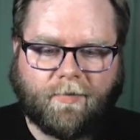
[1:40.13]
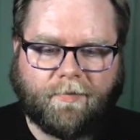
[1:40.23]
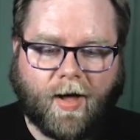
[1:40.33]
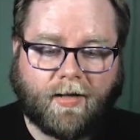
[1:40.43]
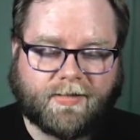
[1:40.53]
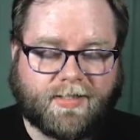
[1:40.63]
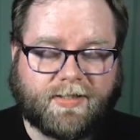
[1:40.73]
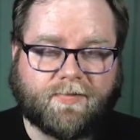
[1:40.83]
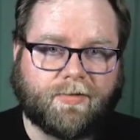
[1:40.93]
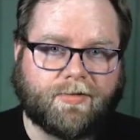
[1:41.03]

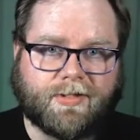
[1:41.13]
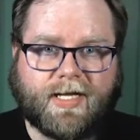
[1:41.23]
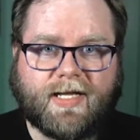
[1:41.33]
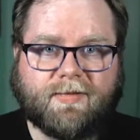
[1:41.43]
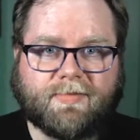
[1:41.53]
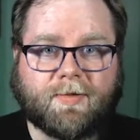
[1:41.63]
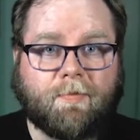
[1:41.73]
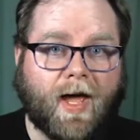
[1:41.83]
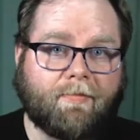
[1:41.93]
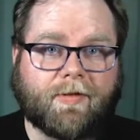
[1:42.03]
policies for your teams and
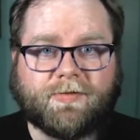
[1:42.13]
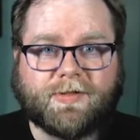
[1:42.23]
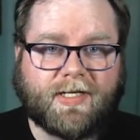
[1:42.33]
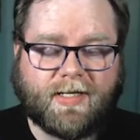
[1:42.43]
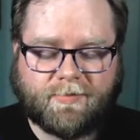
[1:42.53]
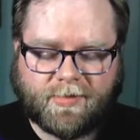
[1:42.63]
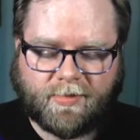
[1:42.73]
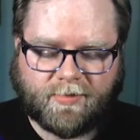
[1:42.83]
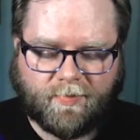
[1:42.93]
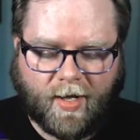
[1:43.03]
map those teams to
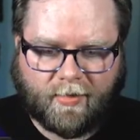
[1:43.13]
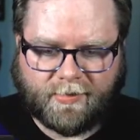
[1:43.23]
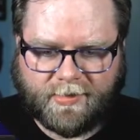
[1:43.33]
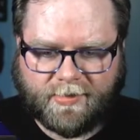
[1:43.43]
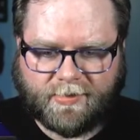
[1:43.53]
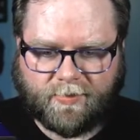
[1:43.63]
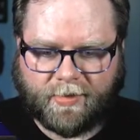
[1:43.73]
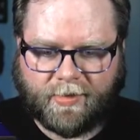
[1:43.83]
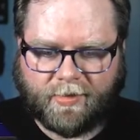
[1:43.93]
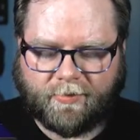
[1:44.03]
those policies. We're
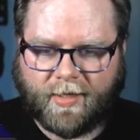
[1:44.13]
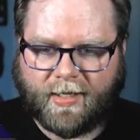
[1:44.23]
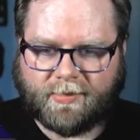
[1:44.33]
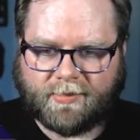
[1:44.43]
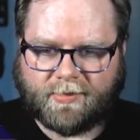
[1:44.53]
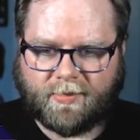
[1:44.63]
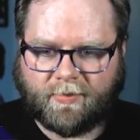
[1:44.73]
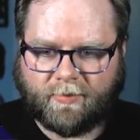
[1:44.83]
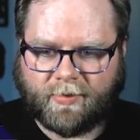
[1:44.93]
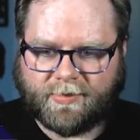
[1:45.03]
going to do that.
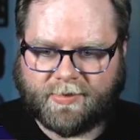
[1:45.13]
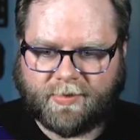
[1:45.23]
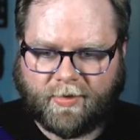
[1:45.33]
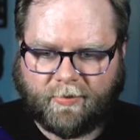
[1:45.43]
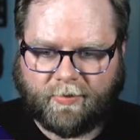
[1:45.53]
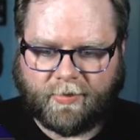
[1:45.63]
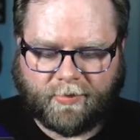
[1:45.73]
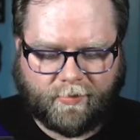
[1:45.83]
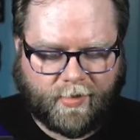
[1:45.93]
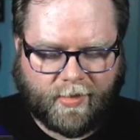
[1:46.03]
So we're going to start
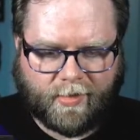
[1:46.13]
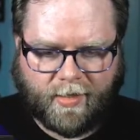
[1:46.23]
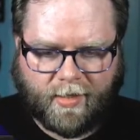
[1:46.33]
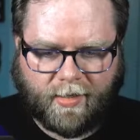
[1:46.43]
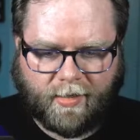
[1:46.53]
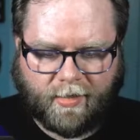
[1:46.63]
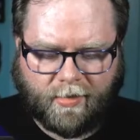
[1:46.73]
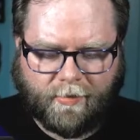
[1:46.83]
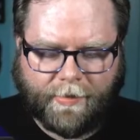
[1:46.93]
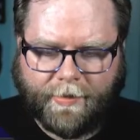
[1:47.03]
with creating
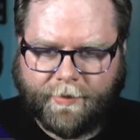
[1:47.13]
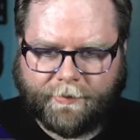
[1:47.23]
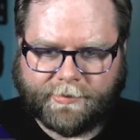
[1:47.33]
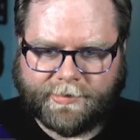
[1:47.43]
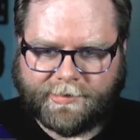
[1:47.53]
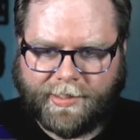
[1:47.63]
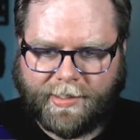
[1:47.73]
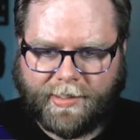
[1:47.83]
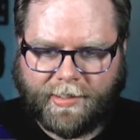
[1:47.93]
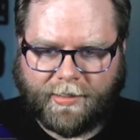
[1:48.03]
we'll just say
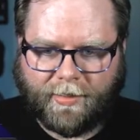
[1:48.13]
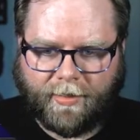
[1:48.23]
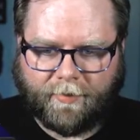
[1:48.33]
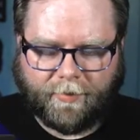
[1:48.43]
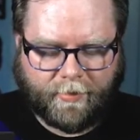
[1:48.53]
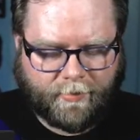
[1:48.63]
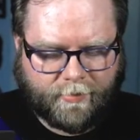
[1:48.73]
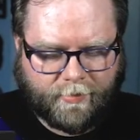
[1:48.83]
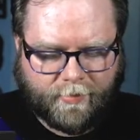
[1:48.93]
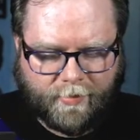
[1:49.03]
GitHub
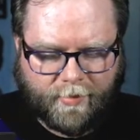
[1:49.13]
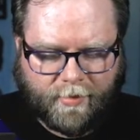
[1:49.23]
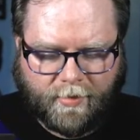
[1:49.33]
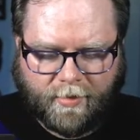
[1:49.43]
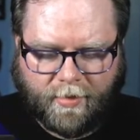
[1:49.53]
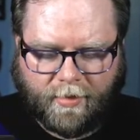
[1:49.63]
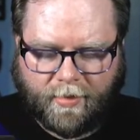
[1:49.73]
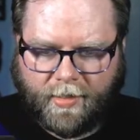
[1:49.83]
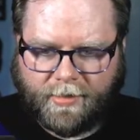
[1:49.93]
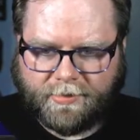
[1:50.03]

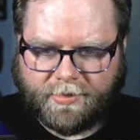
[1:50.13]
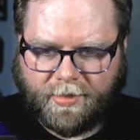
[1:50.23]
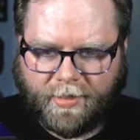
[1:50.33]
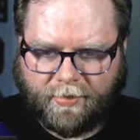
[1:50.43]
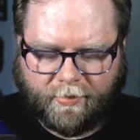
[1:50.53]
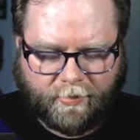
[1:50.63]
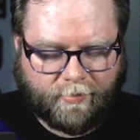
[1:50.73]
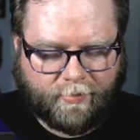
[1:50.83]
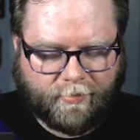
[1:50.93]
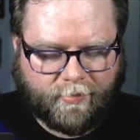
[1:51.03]
engineer
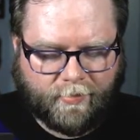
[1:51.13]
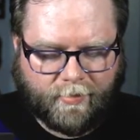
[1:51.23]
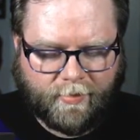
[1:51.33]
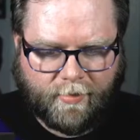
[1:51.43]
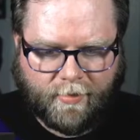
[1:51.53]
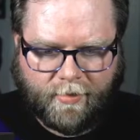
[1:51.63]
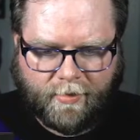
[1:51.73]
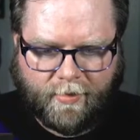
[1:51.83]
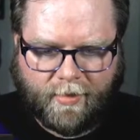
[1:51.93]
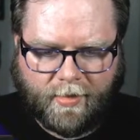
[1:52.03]

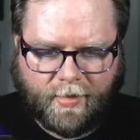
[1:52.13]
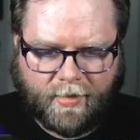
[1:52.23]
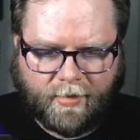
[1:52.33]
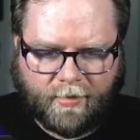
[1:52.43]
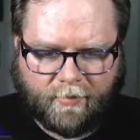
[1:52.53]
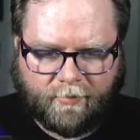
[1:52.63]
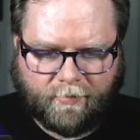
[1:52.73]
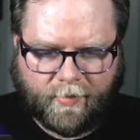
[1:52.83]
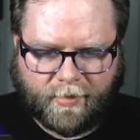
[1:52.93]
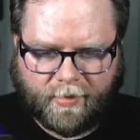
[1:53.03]
and
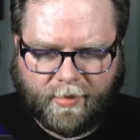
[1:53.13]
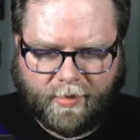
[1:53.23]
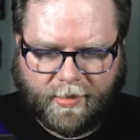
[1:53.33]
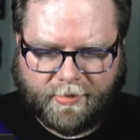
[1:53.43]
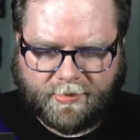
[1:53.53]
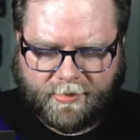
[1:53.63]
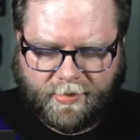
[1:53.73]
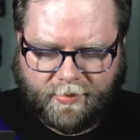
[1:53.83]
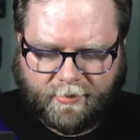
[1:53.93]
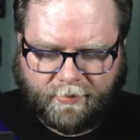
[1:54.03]
make that
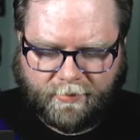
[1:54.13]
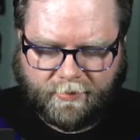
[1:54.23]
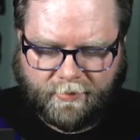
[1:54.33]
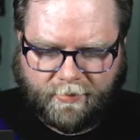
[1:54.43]
HCL.